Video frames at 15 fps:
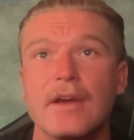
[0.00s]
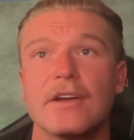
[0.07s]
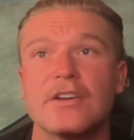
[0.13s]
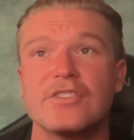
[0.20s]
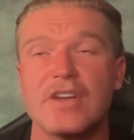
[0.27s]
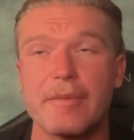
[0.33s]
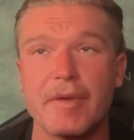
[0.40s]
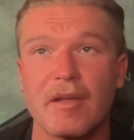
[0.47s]

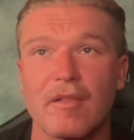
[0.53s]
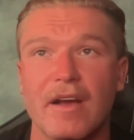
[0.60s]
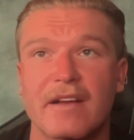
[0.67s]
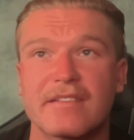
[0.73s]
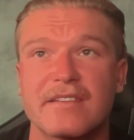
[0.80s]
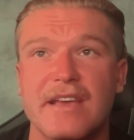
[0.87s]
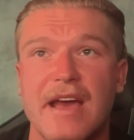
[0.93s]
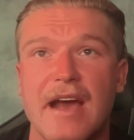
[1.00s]
Jamie
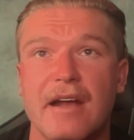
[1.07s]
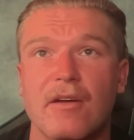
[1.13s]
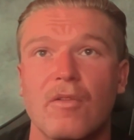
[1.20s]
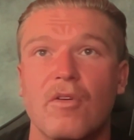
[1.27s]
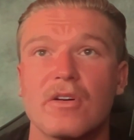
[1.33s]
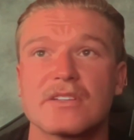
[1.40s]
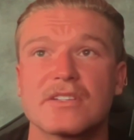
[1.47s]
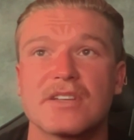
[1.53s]
Oleksiak
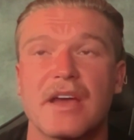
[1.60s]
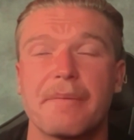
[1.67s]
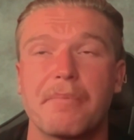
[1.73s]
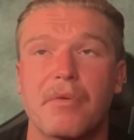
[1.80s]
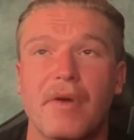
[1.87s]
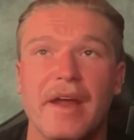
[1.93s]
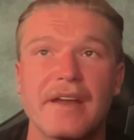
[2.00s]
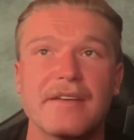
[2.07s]
alongside
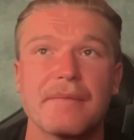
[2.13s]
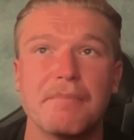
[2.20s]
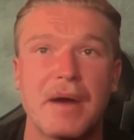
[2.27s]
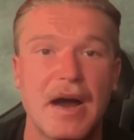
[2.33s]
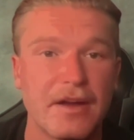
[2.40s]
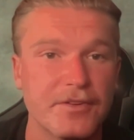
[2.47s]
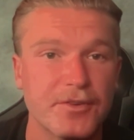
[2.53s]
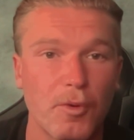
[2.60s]
Brandon
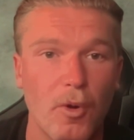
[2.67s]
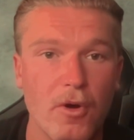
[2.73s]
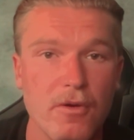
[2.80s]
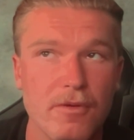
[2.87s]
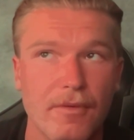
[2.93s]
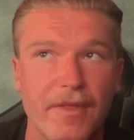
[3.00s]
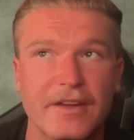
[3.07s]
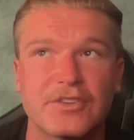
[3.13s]
Montour,
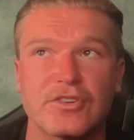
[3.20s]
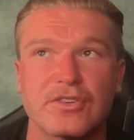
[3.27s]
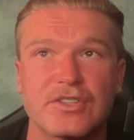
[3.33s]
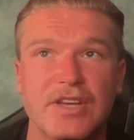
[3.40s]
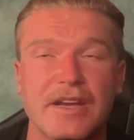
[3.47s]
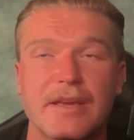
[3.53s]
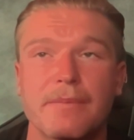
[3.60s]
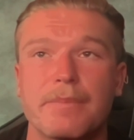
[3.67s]
that's your
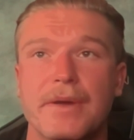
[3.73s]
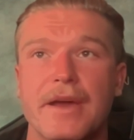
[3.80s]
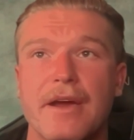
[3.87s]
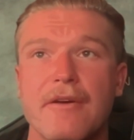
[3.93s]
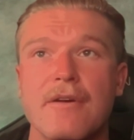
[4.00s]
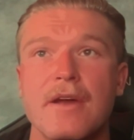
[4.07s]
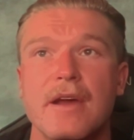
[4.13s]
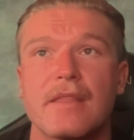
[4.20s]
second
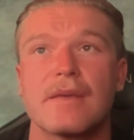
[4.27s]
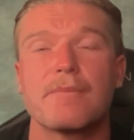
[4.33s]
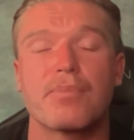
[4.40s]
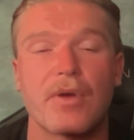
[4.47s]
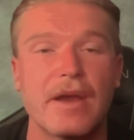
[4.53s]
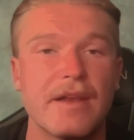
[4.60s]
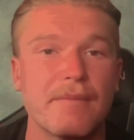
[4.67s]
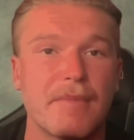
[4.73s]
pair. Then
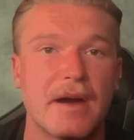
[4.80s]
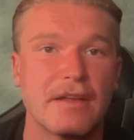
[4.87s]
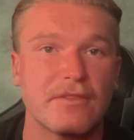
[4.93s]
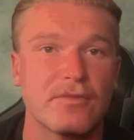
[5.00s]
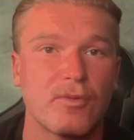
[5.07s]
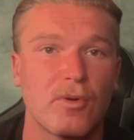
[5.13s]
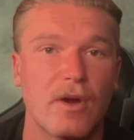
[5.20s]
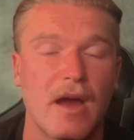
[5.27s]
Brandon
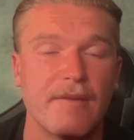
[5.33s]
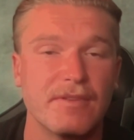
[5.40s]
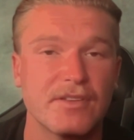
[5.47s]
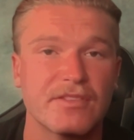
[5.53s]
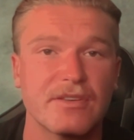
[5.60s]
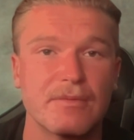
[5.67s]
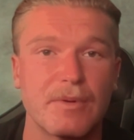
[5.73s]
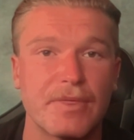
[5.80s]
Montour,
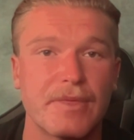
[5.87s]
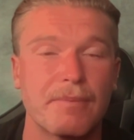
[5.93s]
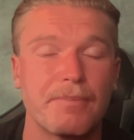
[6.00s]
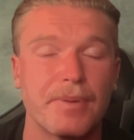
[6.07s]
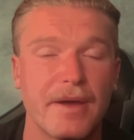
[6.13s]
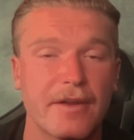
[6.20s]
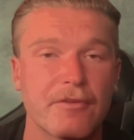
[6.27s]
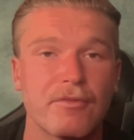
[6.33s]
obviously with the
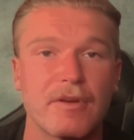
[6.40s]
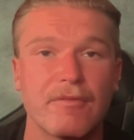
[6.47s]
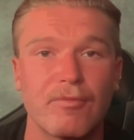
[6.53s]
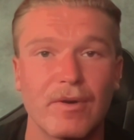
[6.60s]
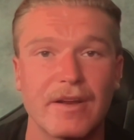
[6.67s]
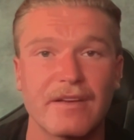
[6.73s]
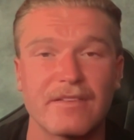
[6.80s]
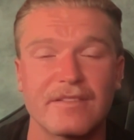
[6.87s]
pedigree of
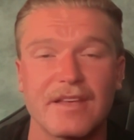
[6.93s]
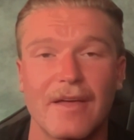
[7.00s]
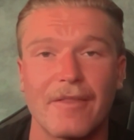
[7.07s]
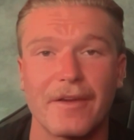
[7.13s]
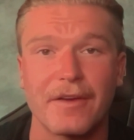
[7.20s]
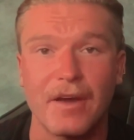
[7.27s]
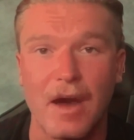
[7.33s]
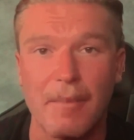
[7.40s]
winning a Stanley
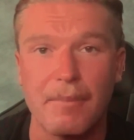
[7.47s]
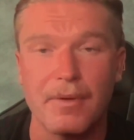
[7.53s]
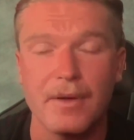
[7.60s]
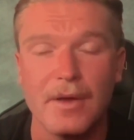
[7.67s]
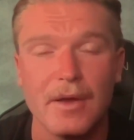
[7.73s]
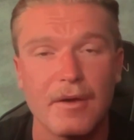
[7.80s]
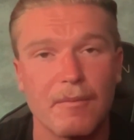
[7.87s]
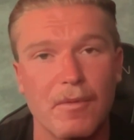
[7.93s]
Cup,
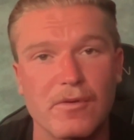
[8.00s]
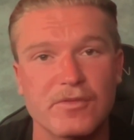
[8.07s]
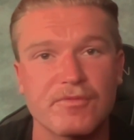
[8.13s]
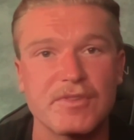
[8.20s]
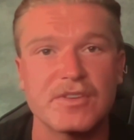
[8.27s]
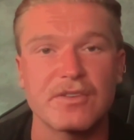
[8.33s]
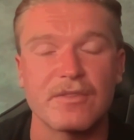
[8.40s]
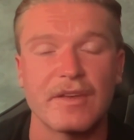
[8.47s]
most
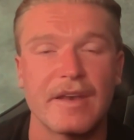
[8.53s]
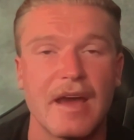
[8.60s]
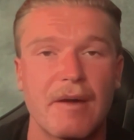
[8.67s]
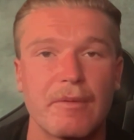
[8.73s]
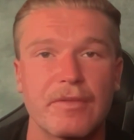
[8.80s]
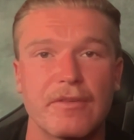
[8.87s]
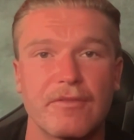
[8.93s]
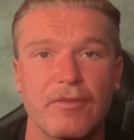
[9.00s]
recently now
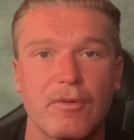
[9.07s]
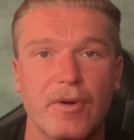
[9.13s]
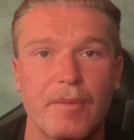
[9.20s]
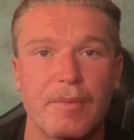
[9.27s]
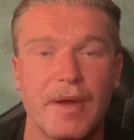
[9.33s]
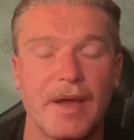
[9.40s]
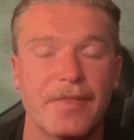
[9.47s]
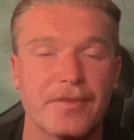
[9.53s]
with the Florida
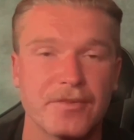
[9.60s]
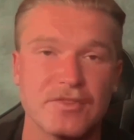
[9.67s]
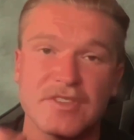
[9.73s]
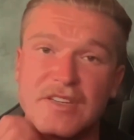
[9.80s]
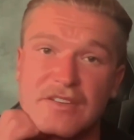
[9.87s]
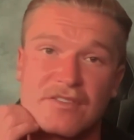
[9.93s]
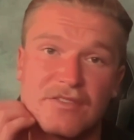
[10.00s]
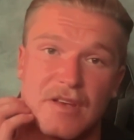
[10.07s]
Panthers
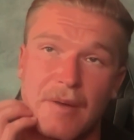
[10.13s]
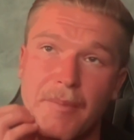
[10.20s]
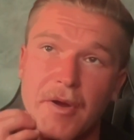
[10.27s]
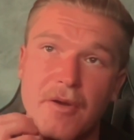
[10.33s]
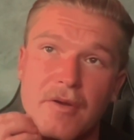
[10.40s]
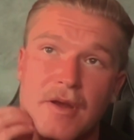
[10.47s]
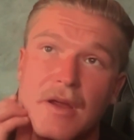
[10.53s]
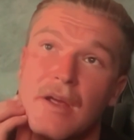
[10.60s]
this
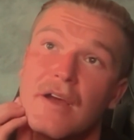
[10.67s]
summer.